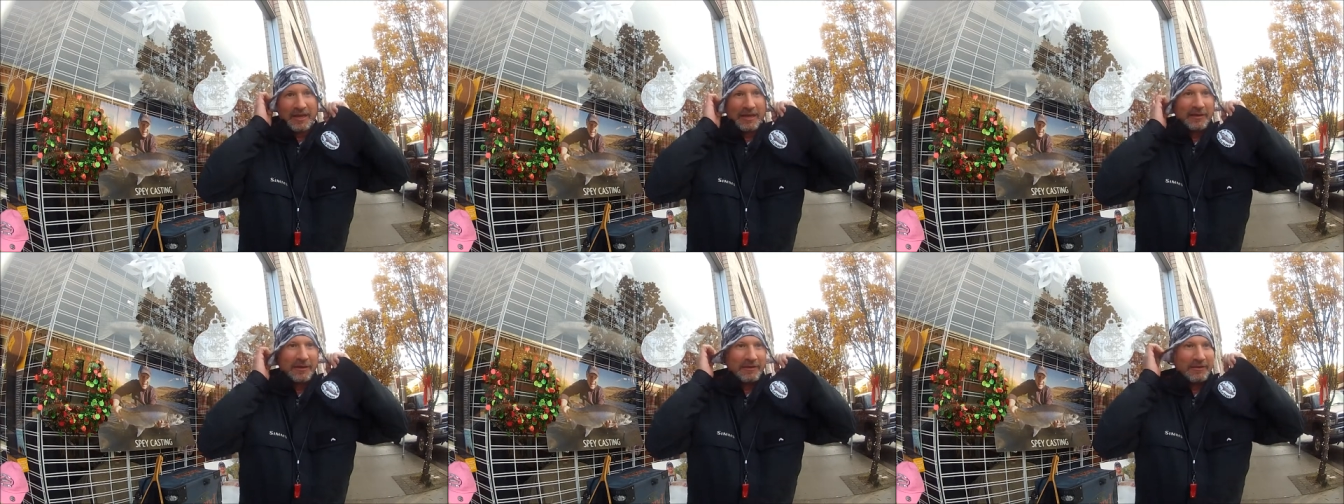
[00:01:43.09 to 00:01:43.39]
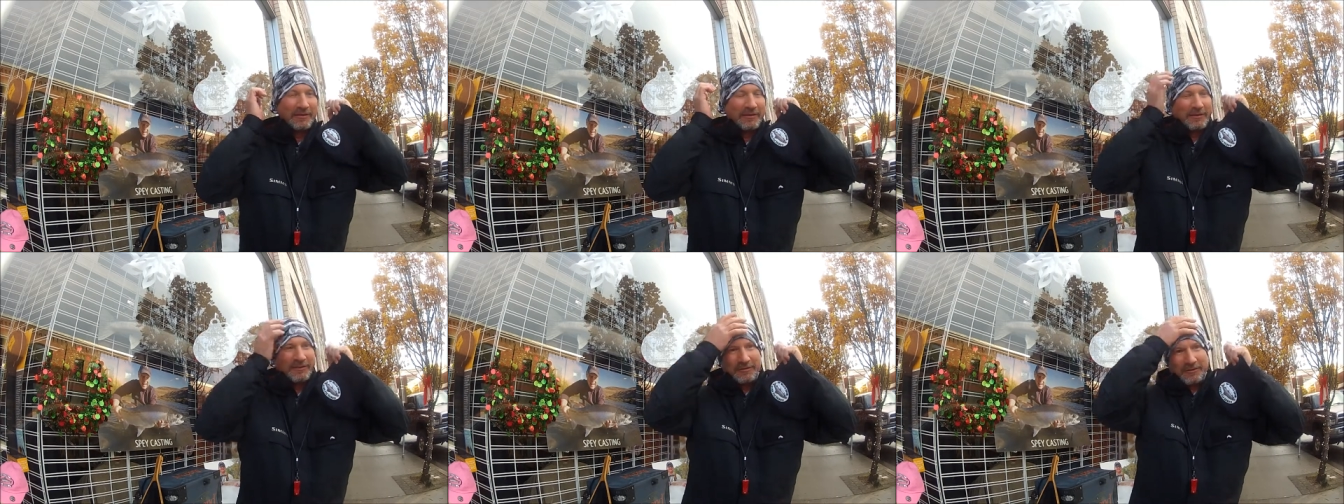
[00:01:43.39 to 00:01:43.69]

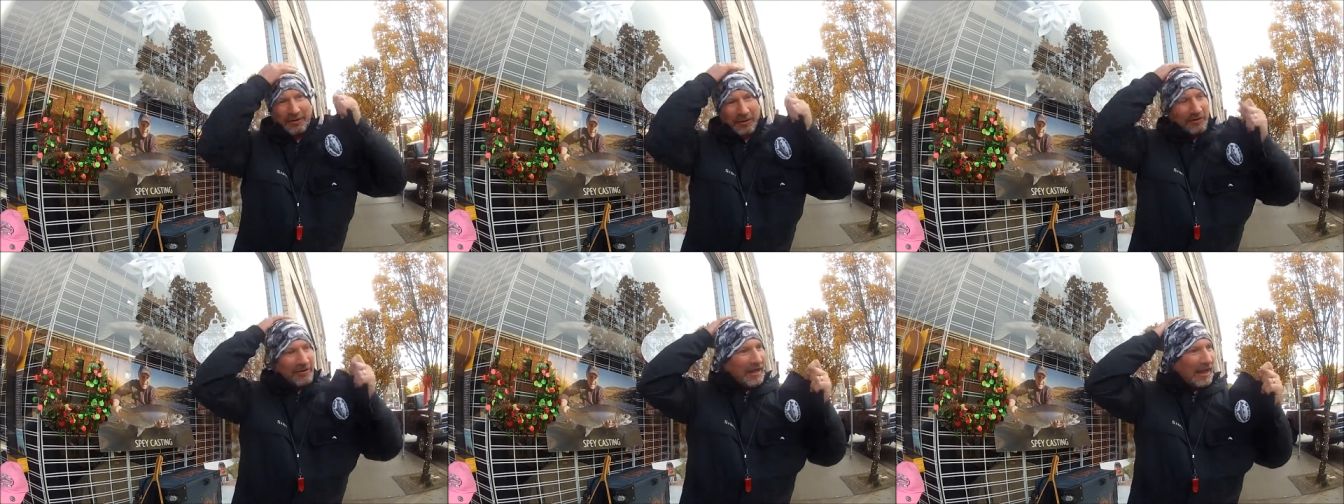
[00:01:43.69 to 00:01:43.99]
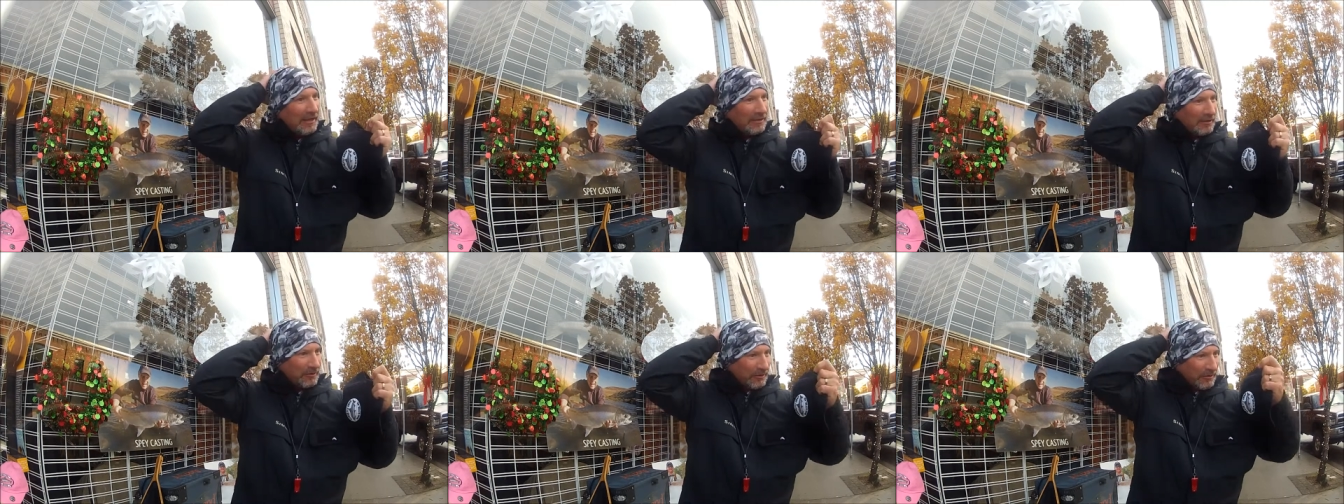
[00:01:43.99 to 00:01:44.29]
I'm just starting
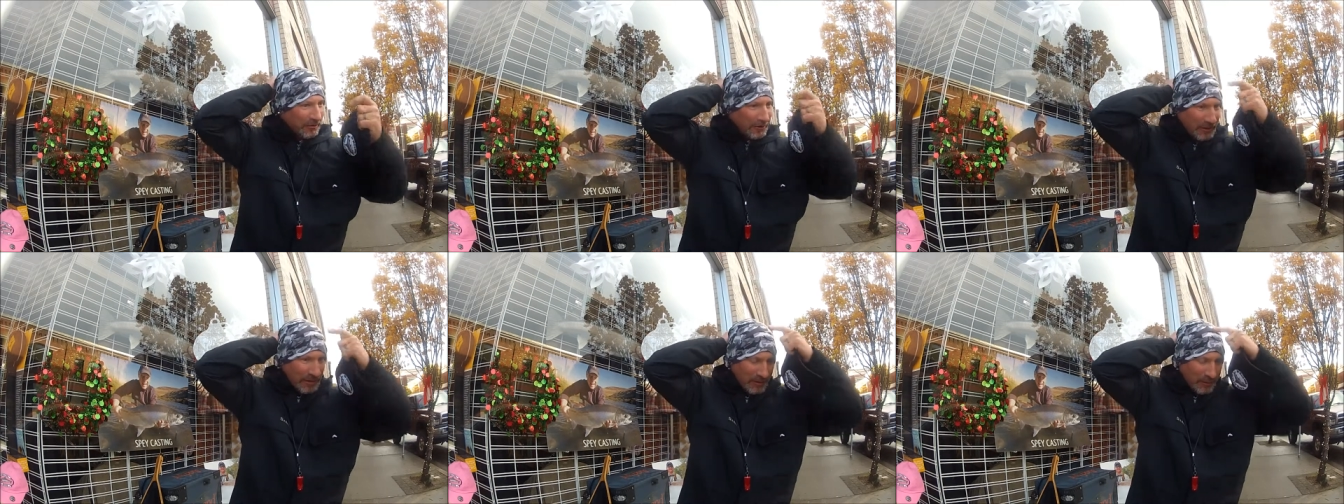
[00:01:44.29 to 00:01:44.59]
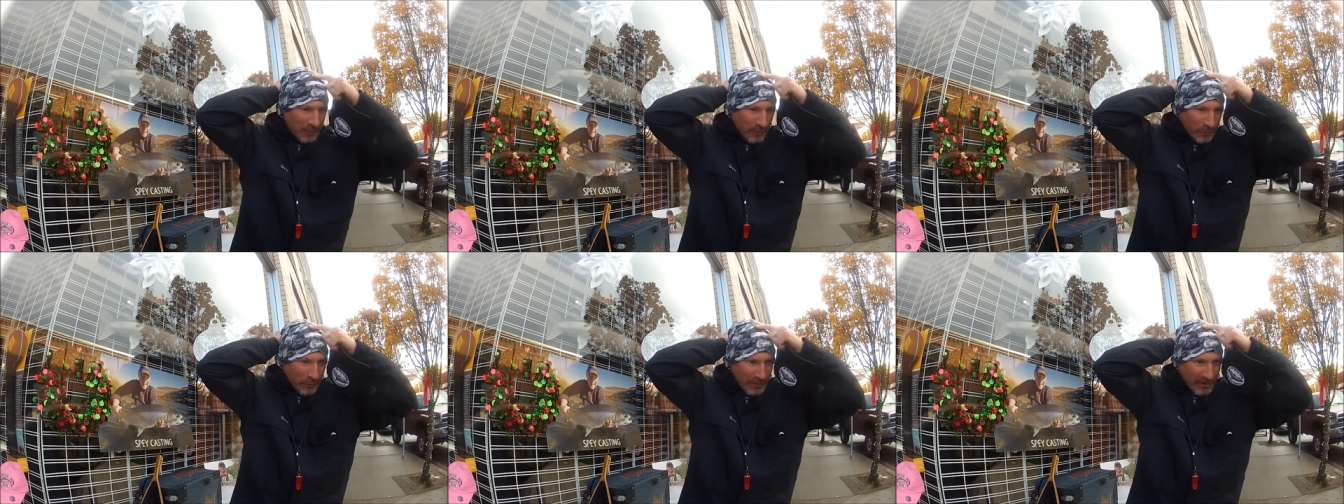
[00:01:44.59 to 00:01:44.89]
out early in
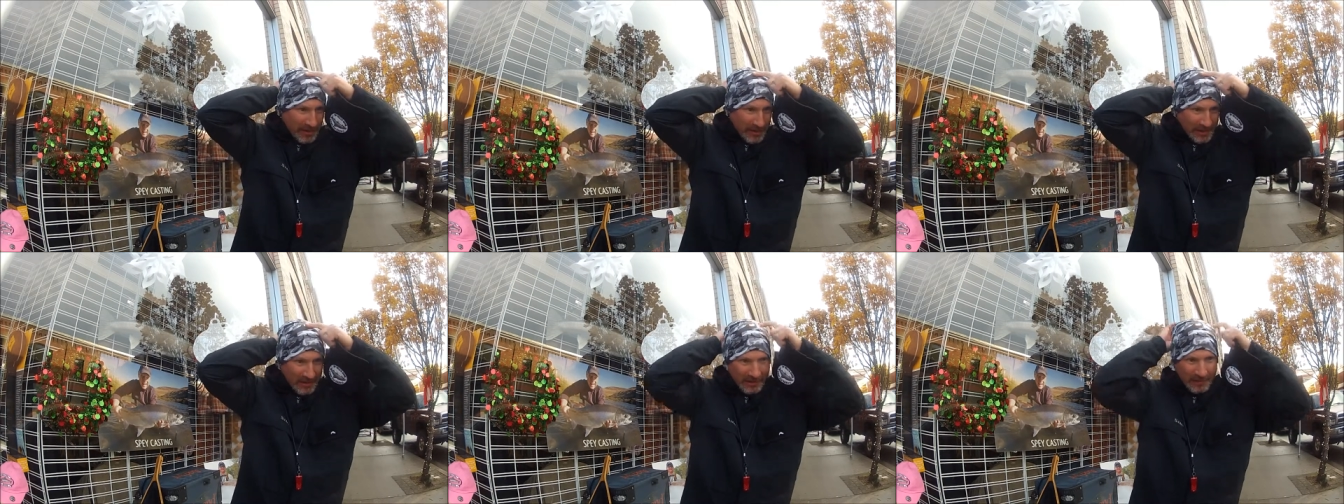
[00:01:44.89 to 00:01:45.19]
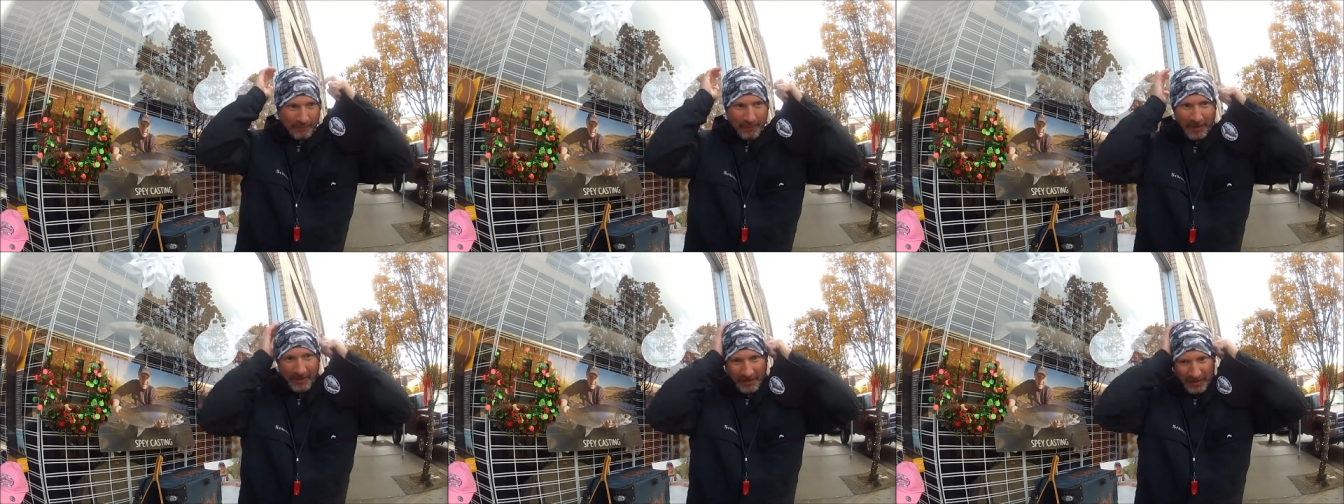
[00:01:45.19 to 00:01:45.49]
the morning
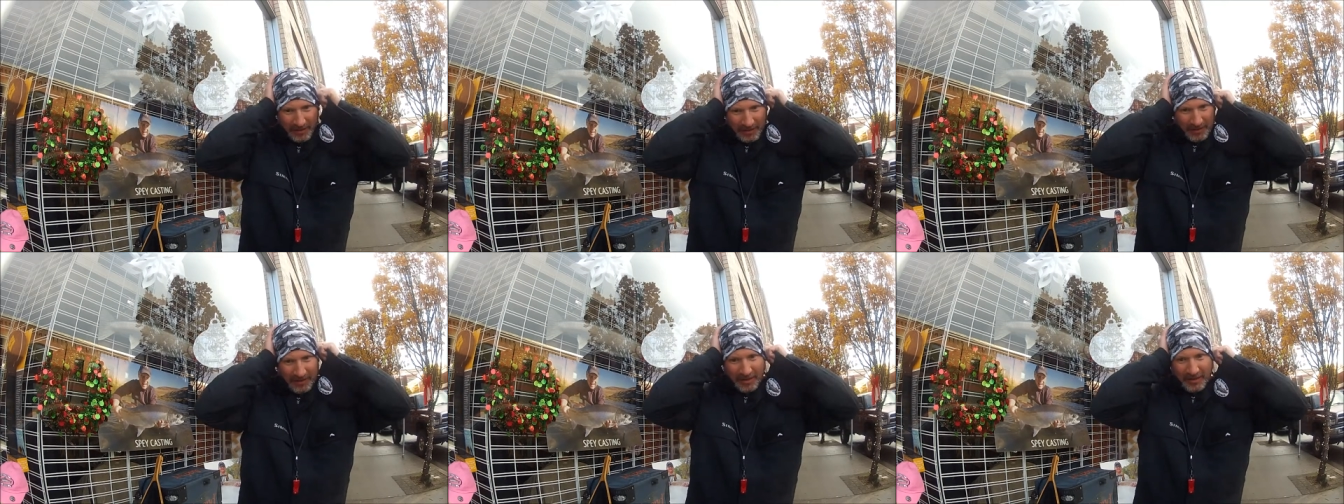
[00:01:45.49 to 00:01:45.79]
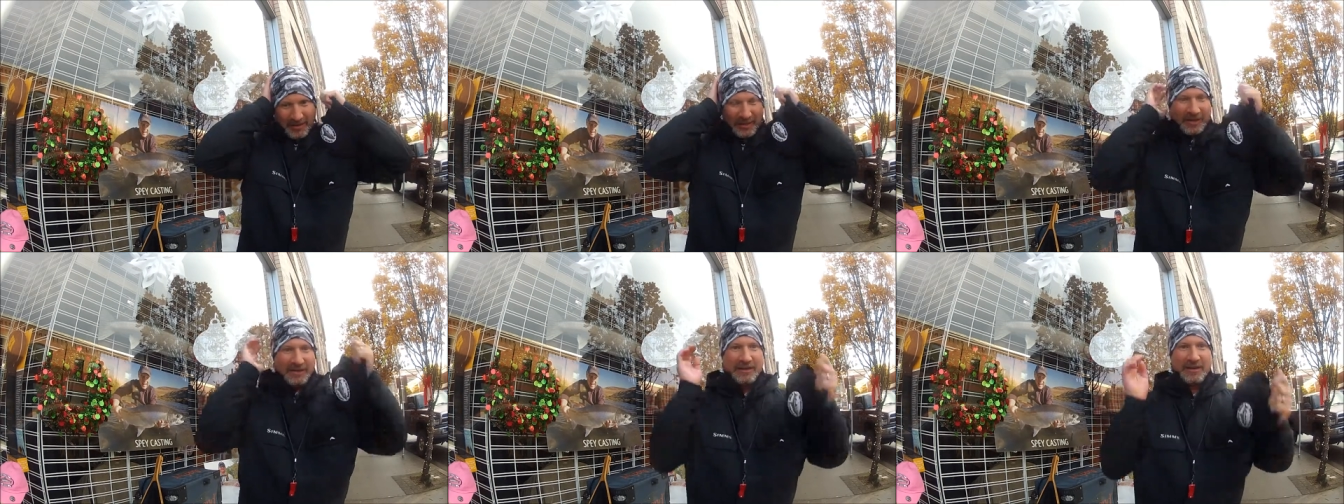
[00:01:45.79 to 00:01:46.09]
and my,
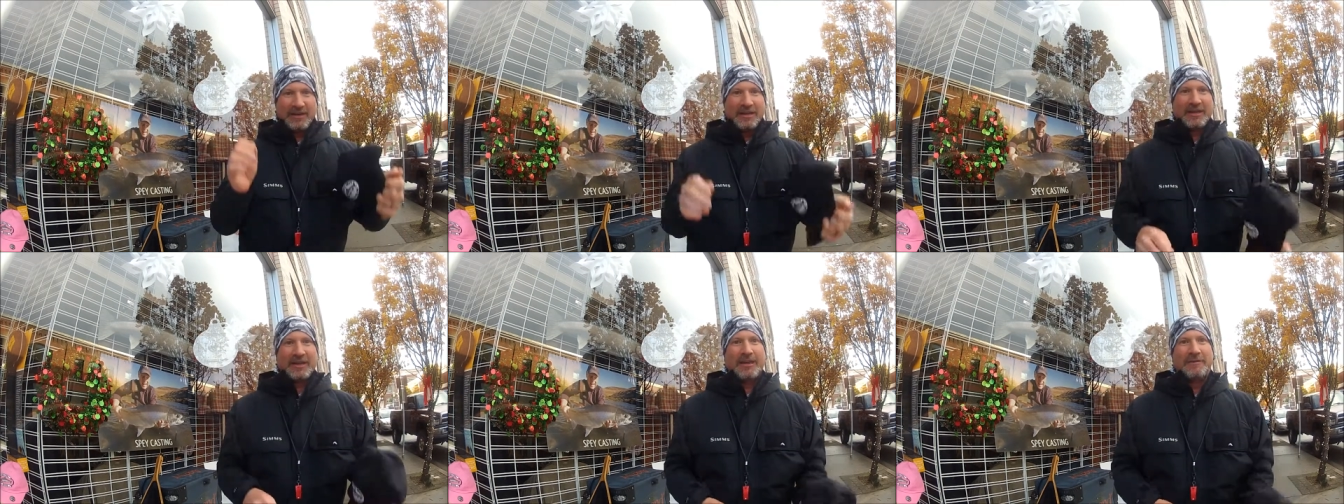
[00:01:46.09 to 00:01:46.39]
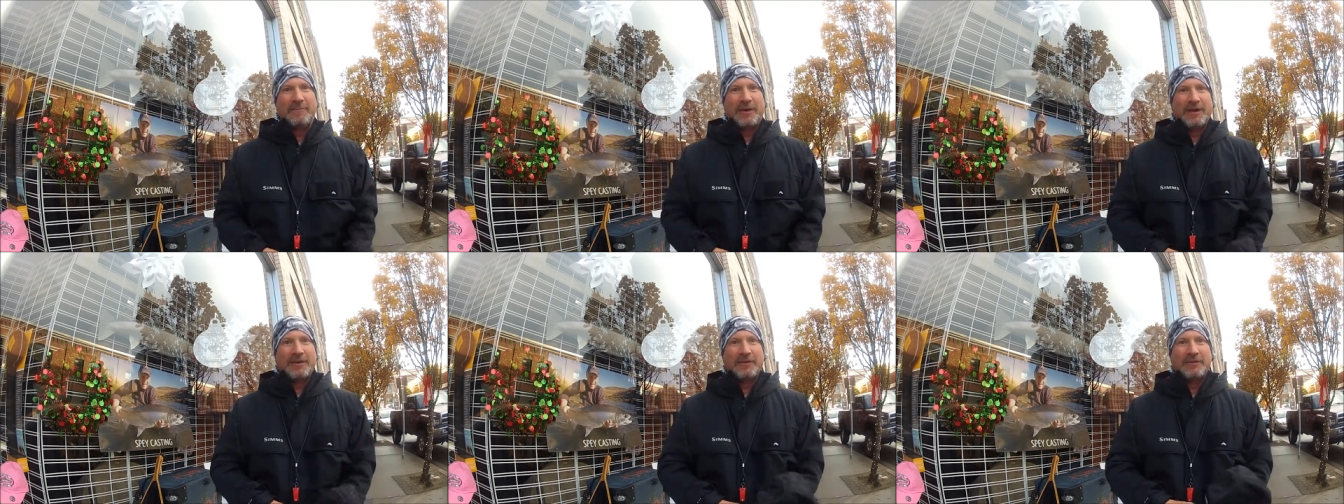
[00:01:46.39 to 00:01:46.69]
I need to
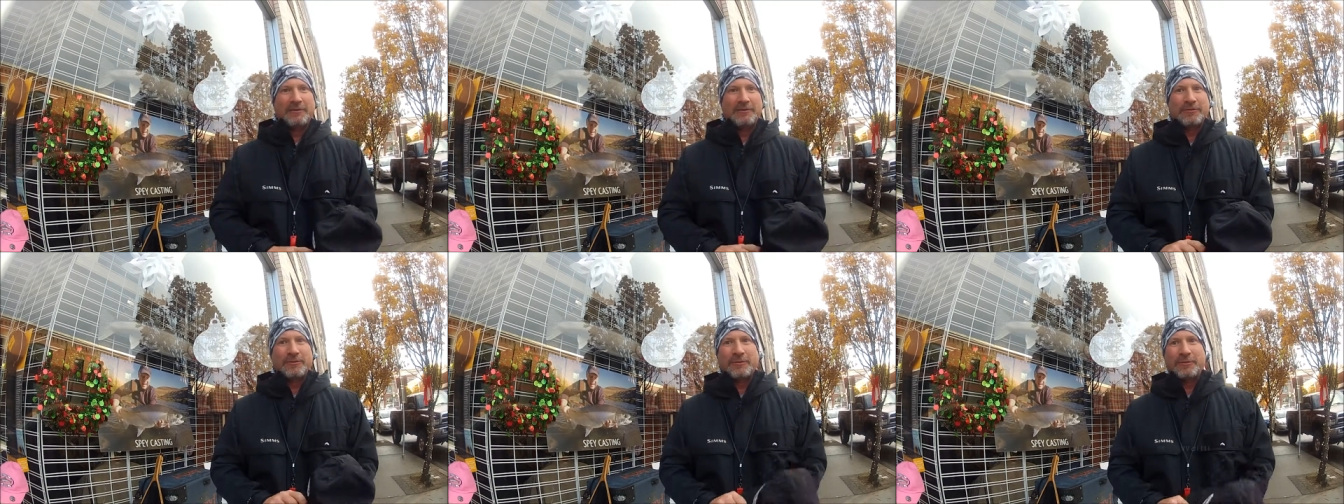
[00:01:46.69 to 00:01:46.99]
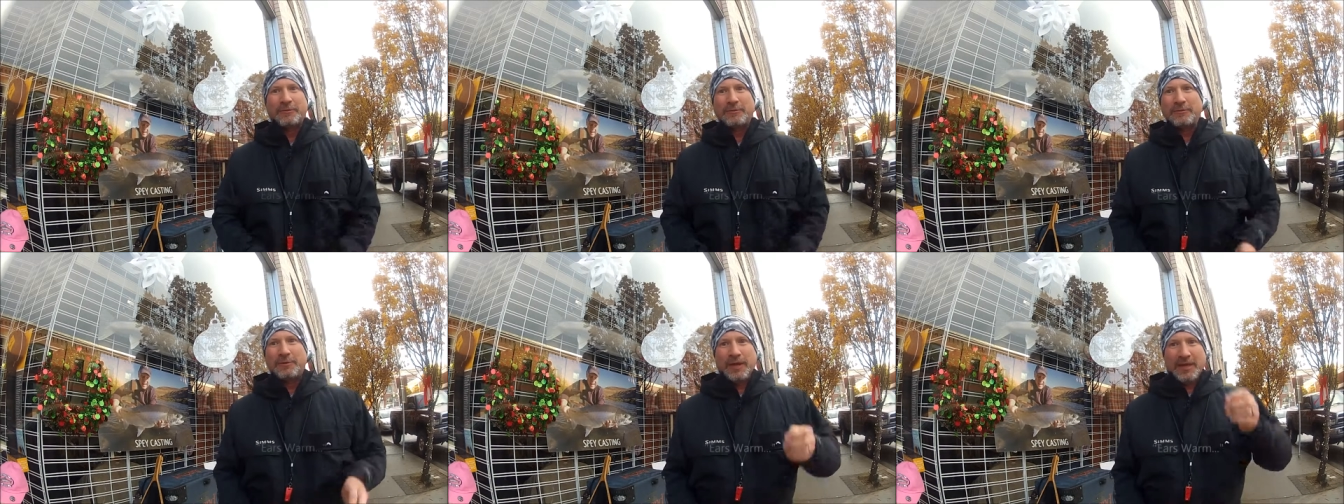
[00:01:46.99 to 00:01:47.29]
keep my ears
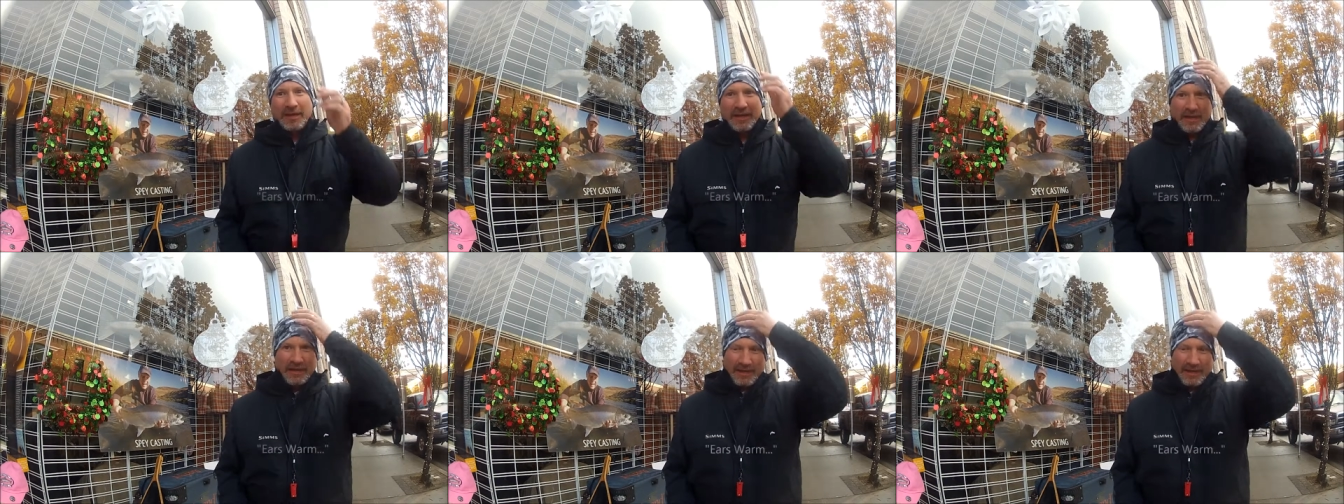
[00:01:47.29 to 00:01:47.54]
cold,